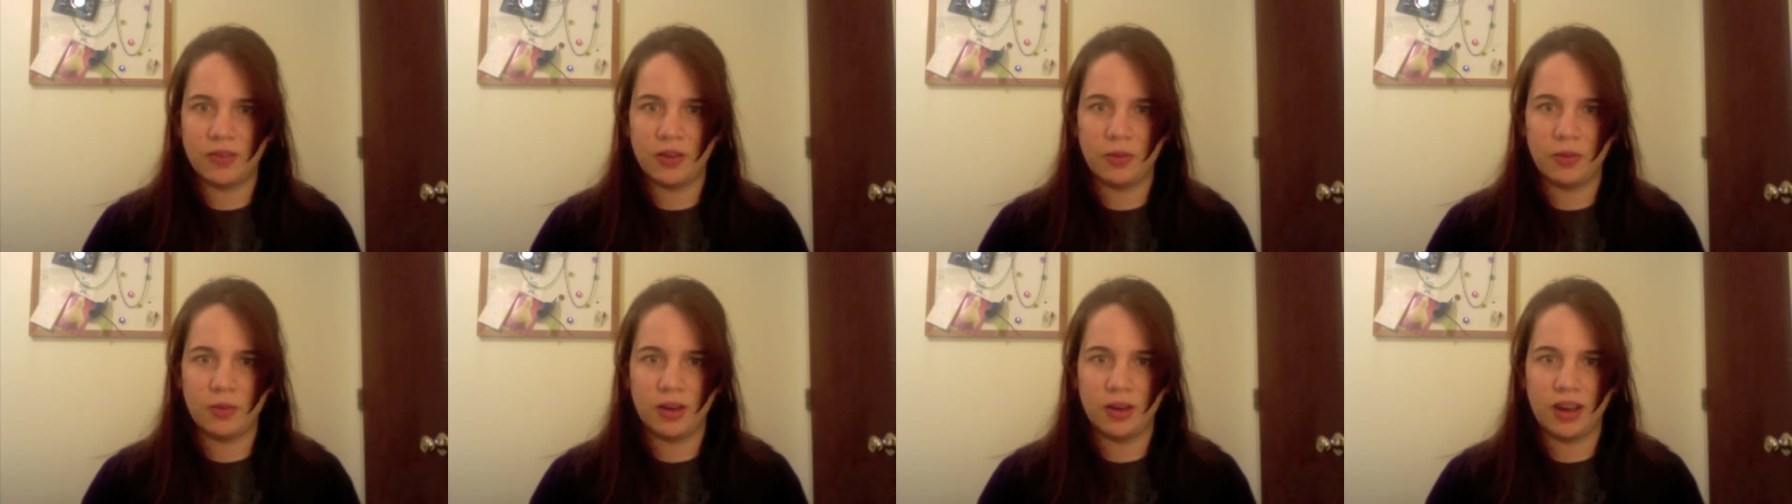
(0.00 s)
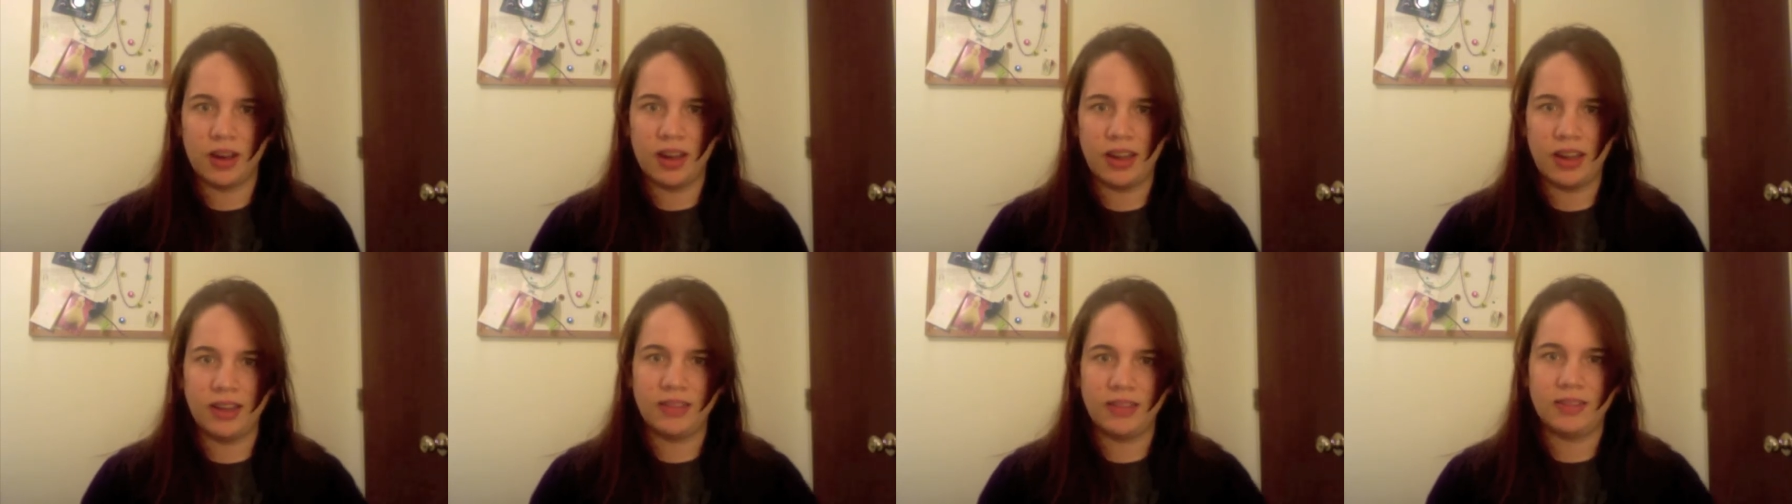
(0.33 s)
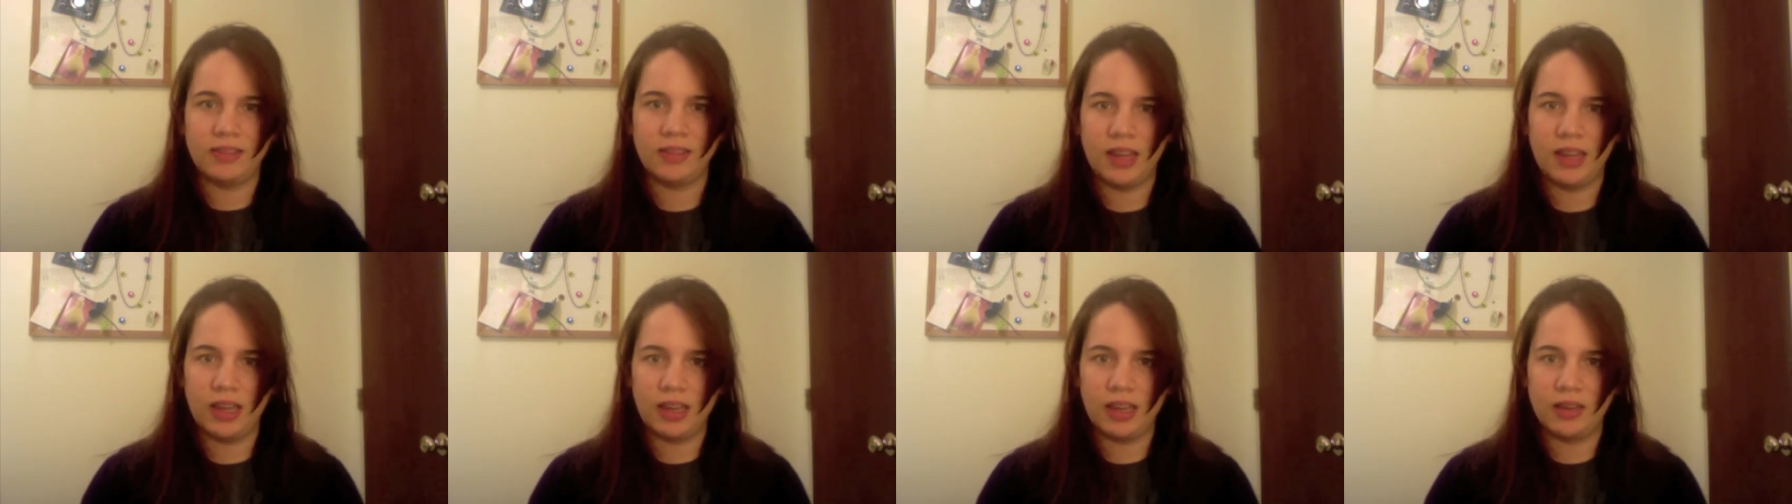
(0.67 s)
and when I
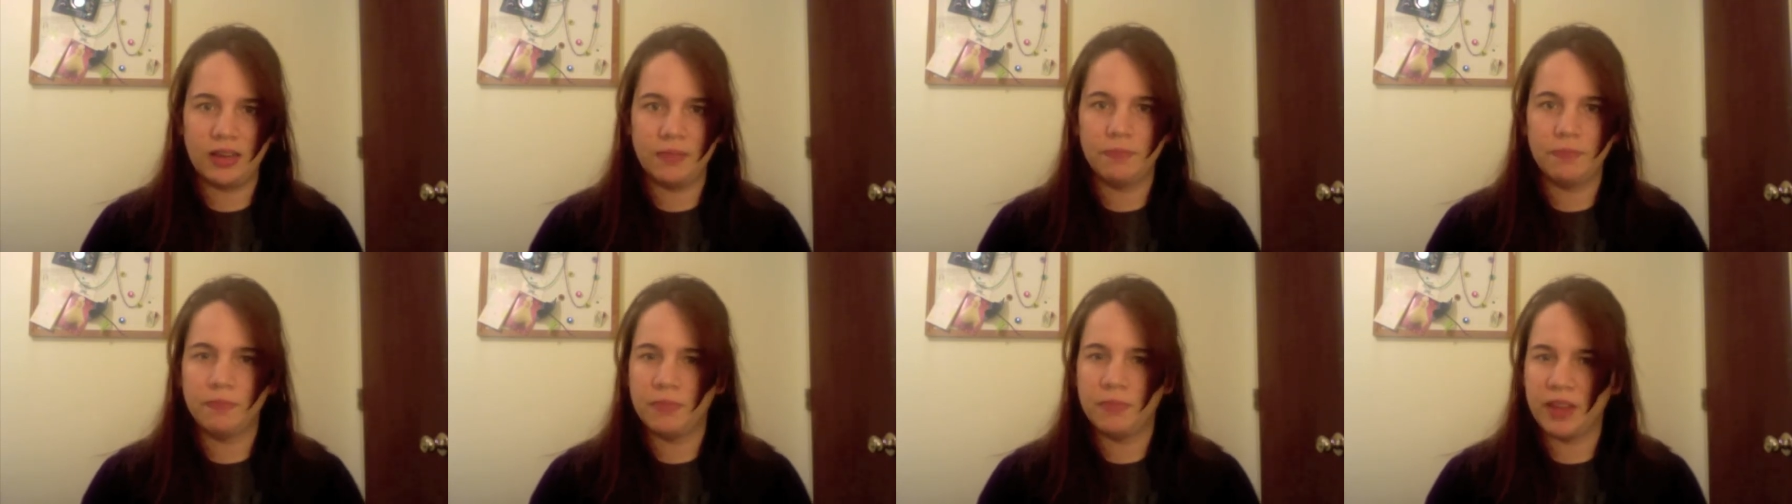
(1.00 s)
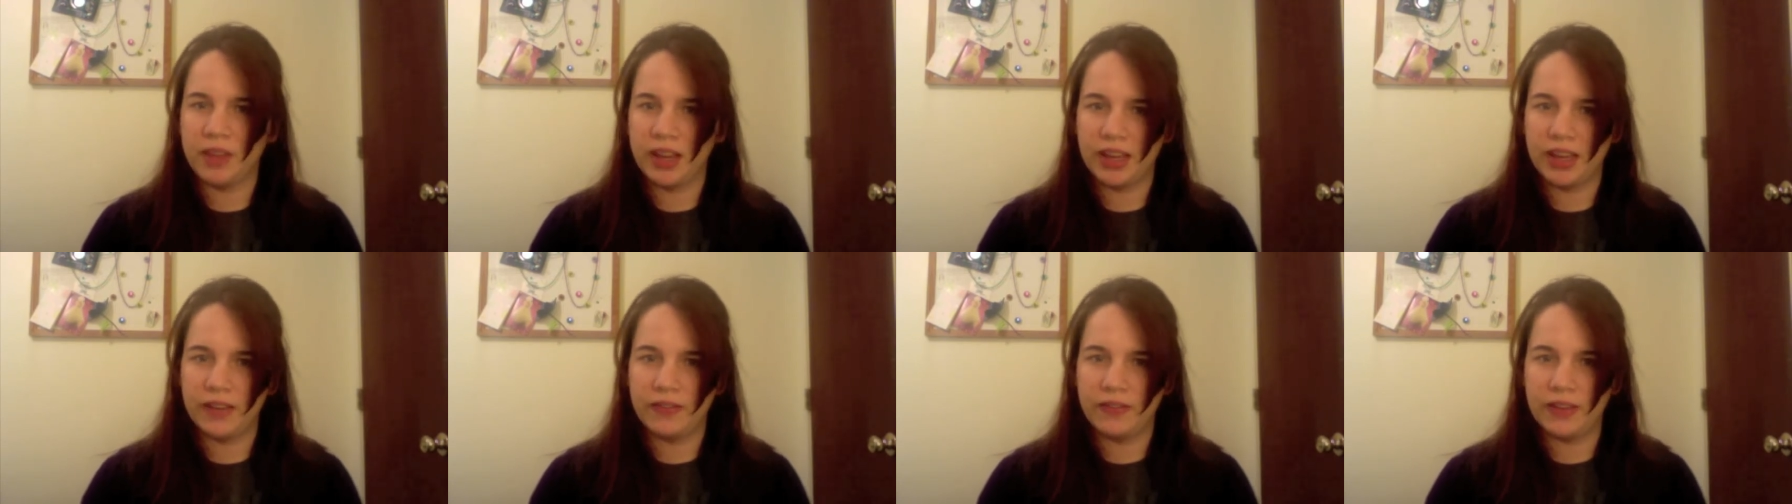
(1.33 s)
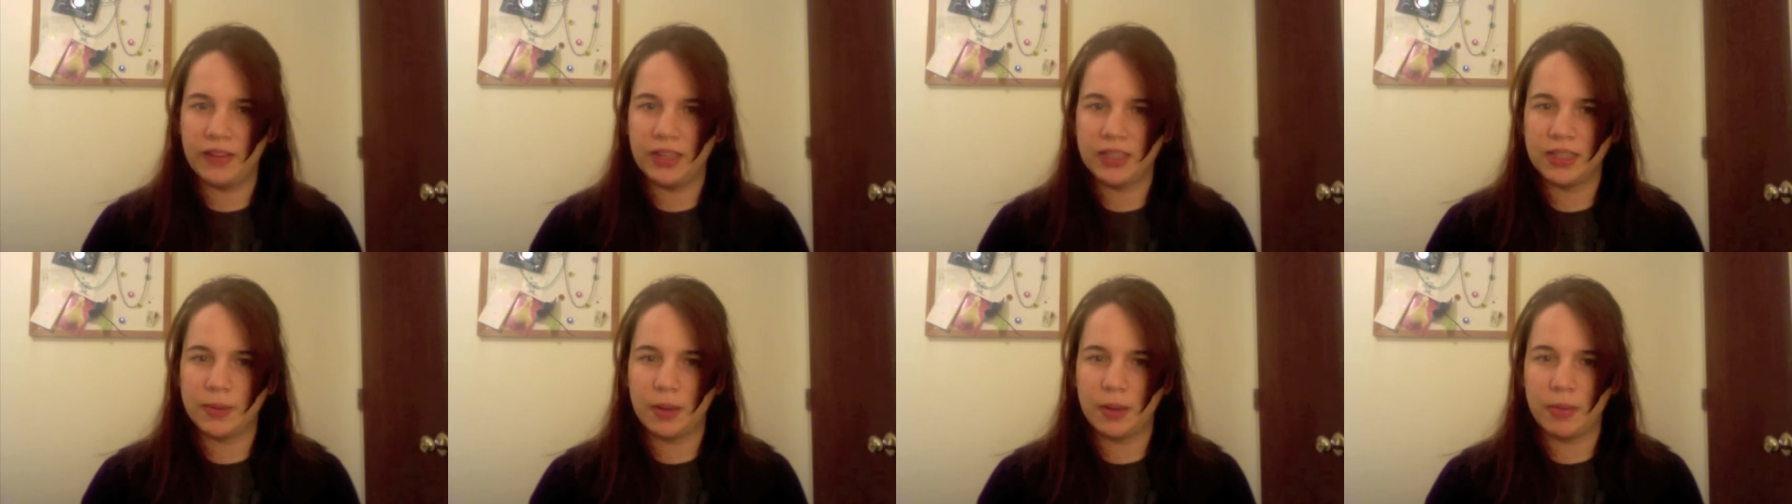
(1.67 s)
think negative
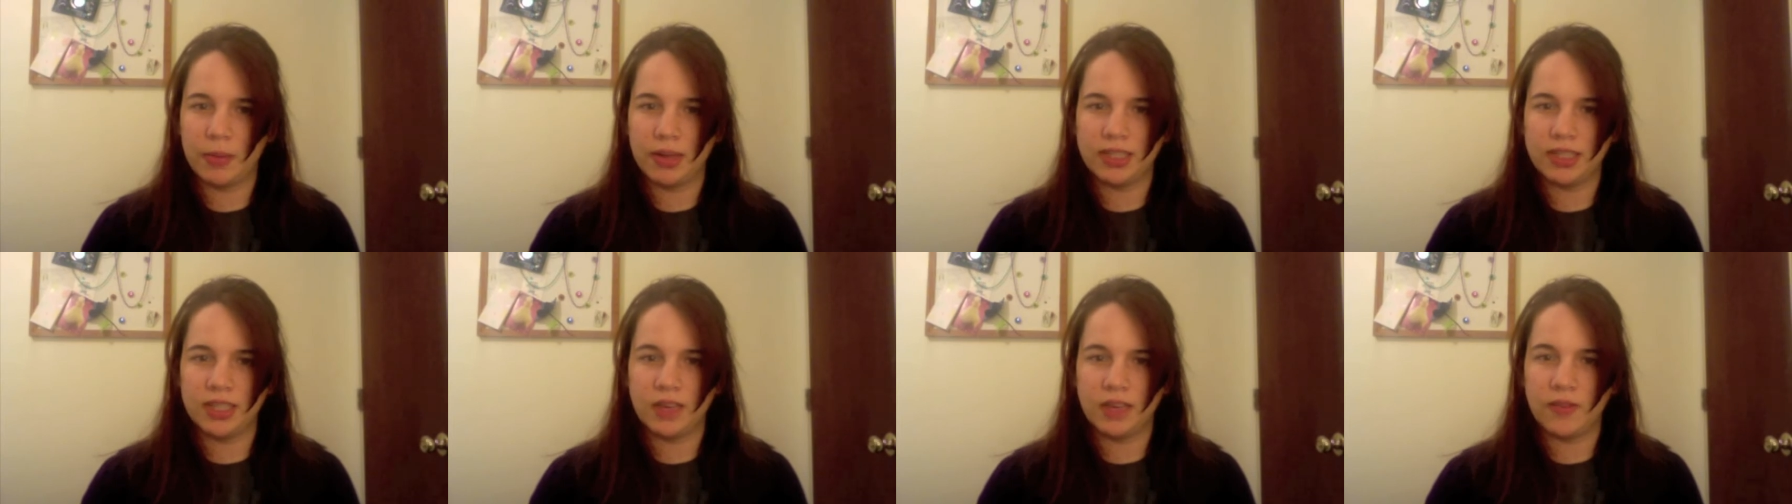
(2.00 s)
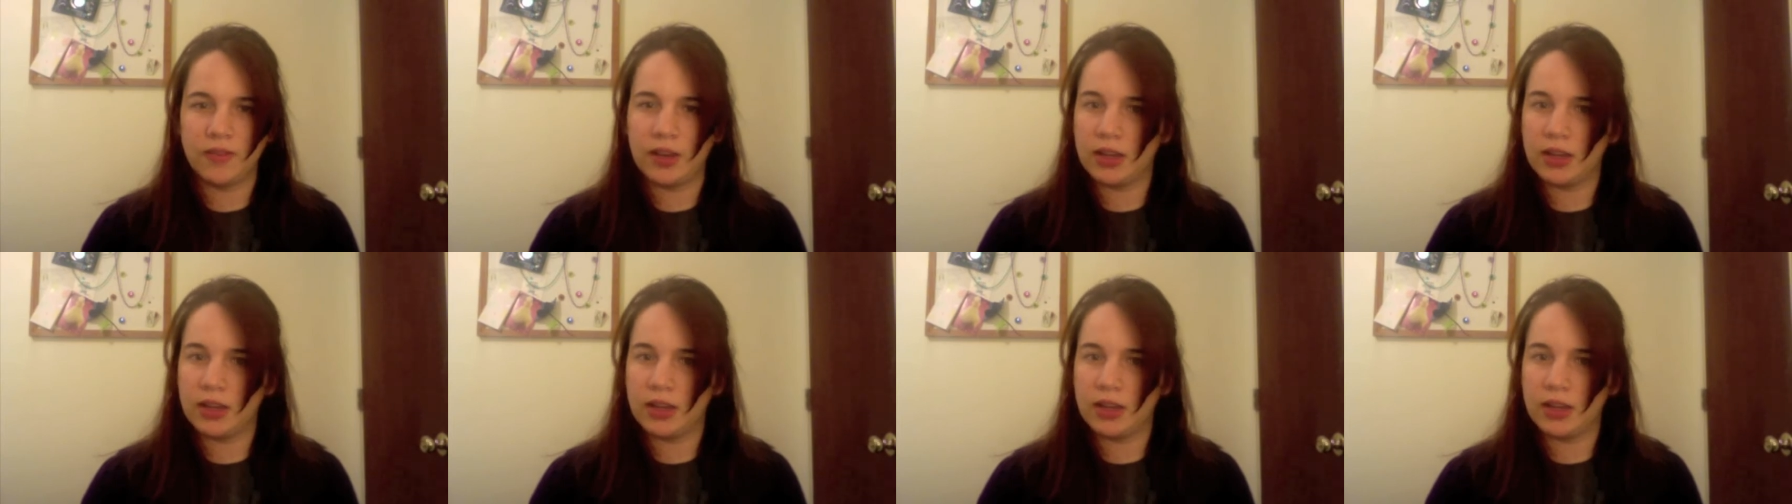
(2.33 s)
things about myself,